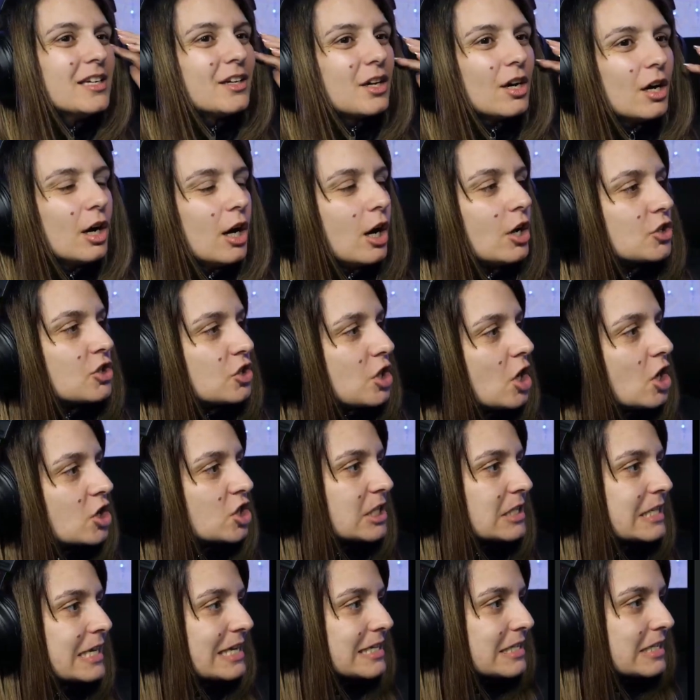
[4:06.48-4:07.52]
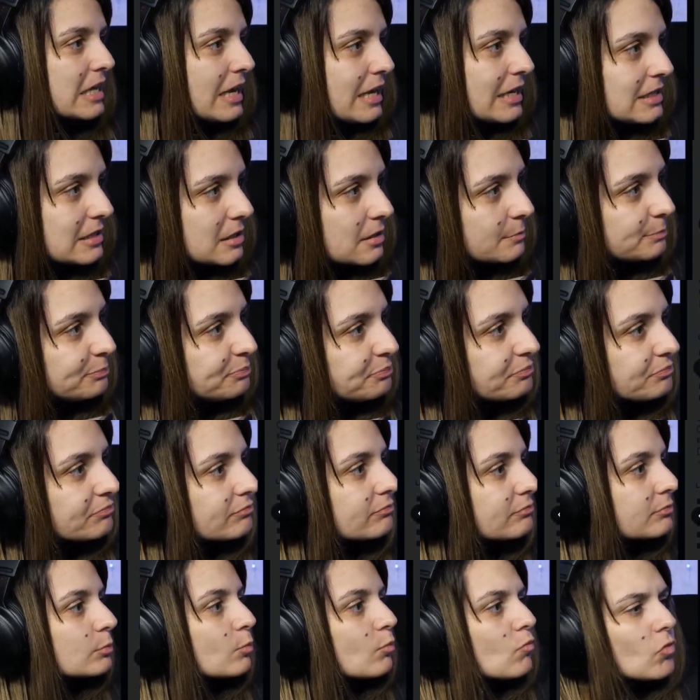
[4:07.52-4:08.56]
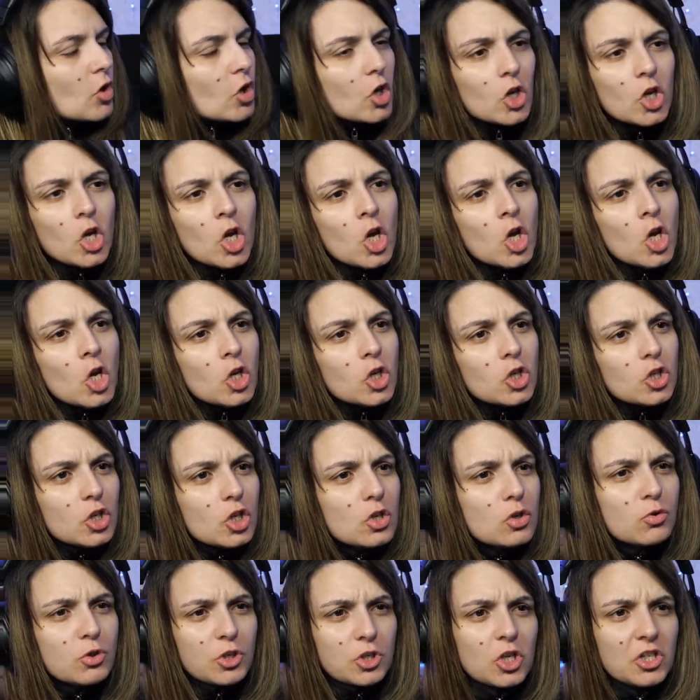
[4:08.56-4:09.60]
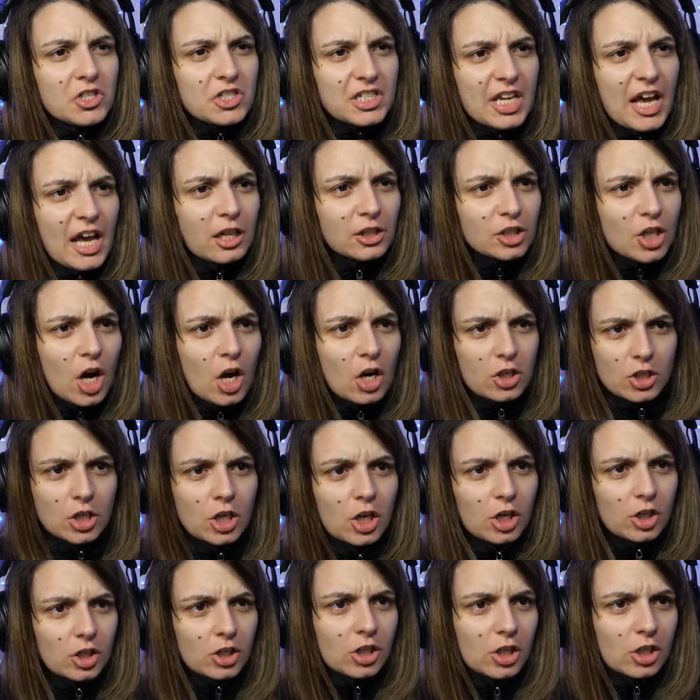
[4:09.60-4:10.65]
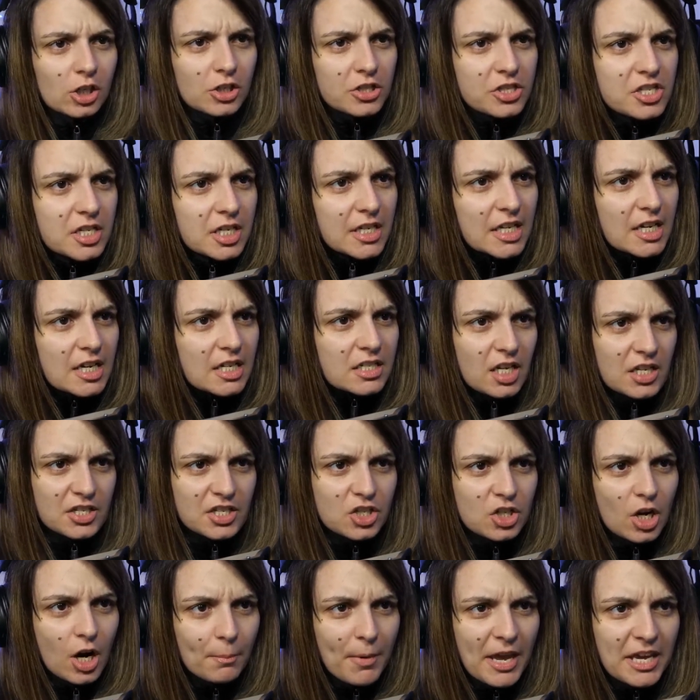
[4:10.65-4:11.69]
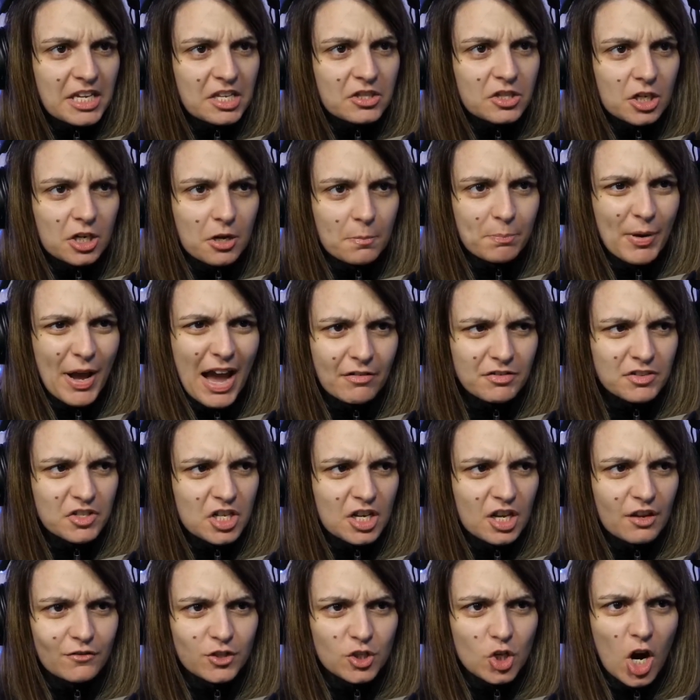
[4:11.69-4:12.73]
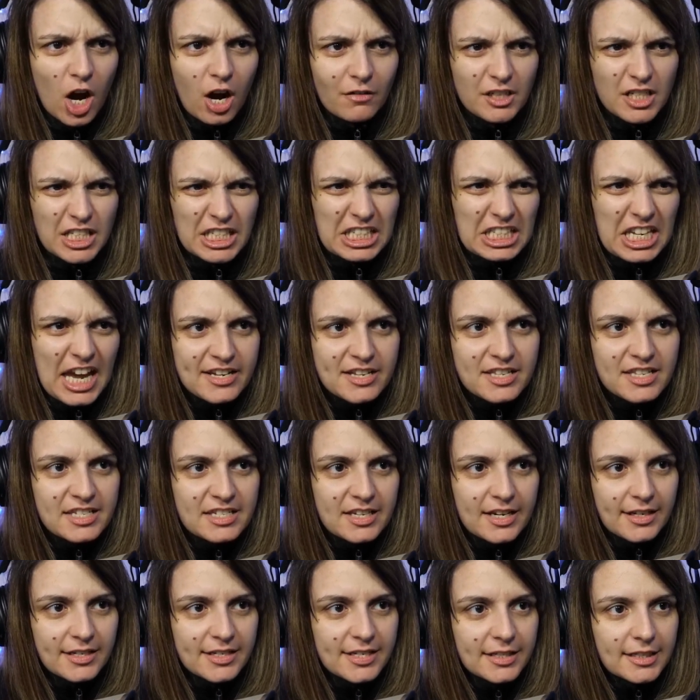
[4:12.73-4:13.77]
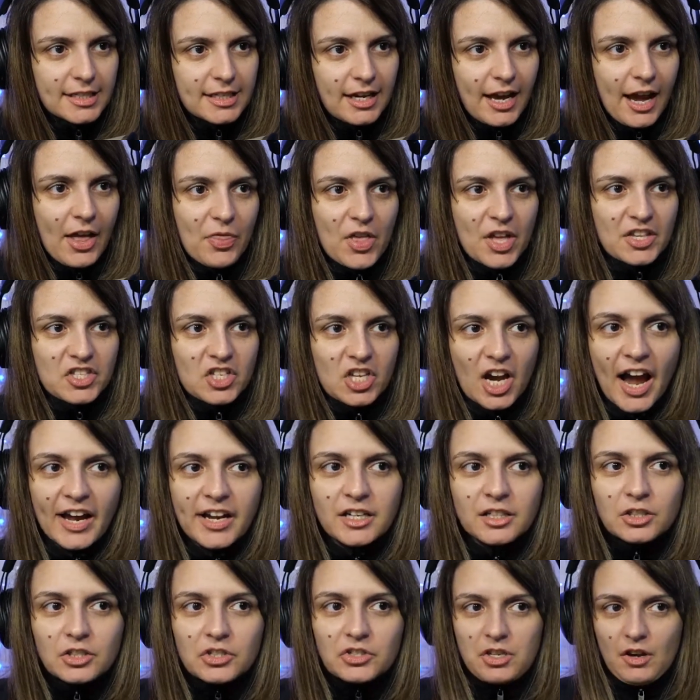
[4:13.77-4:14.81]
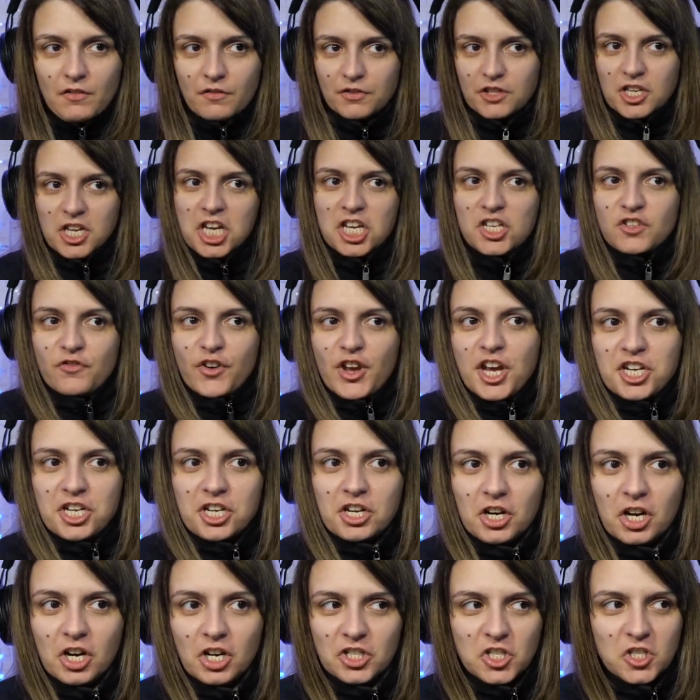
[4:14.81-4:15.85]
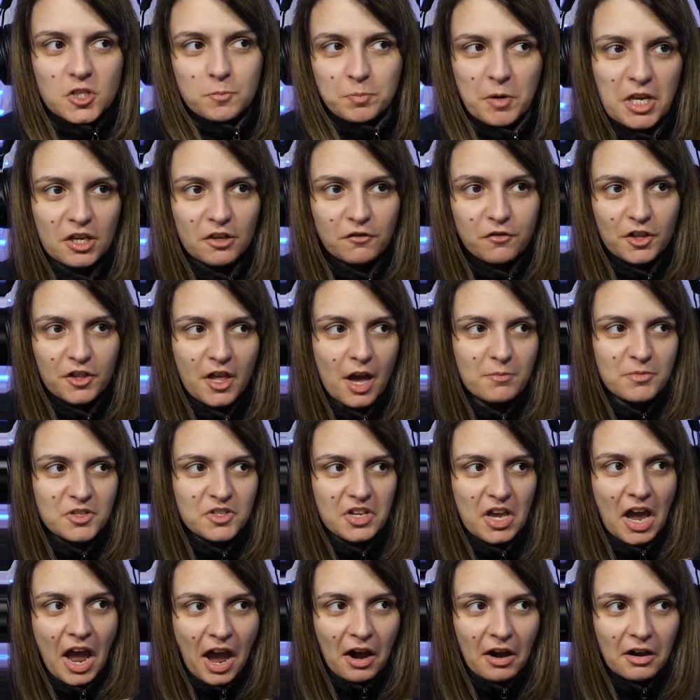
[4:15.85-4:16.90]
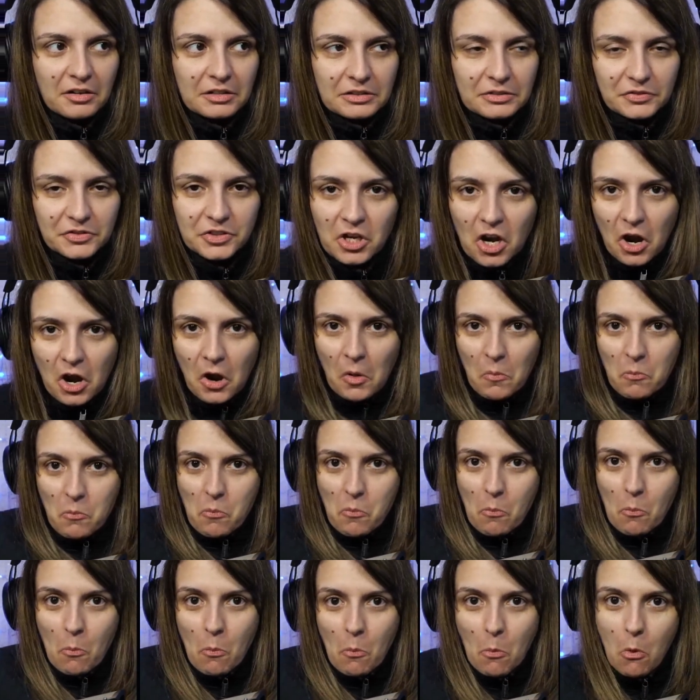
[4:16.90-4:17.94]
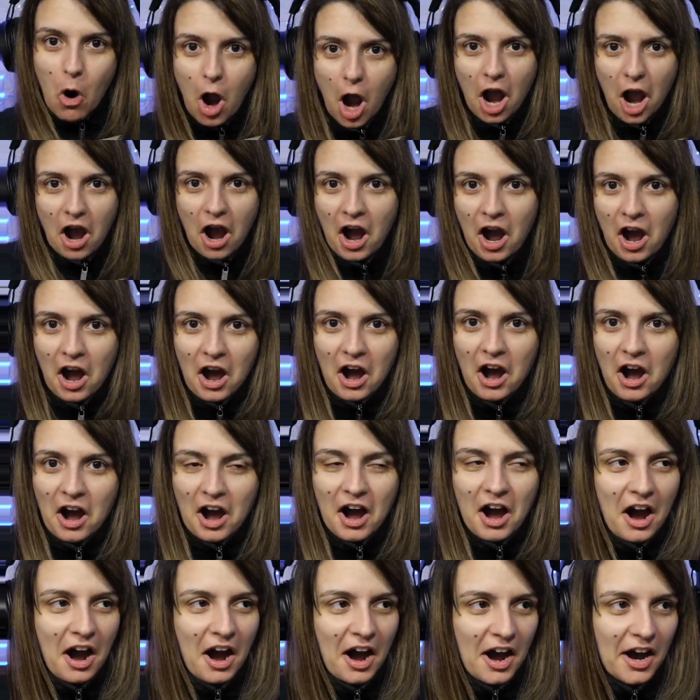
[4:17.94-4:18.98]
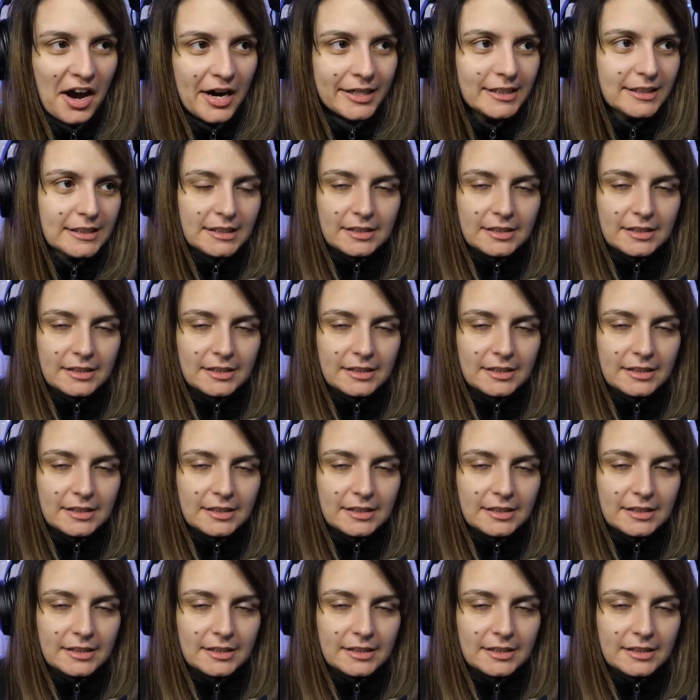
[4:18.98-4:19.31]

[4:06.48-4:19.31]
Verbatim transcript: go. So she says this: you should tell your co-host to stop making the comparison if you're against it. And the titles of these videos speak for themselves. Yeah,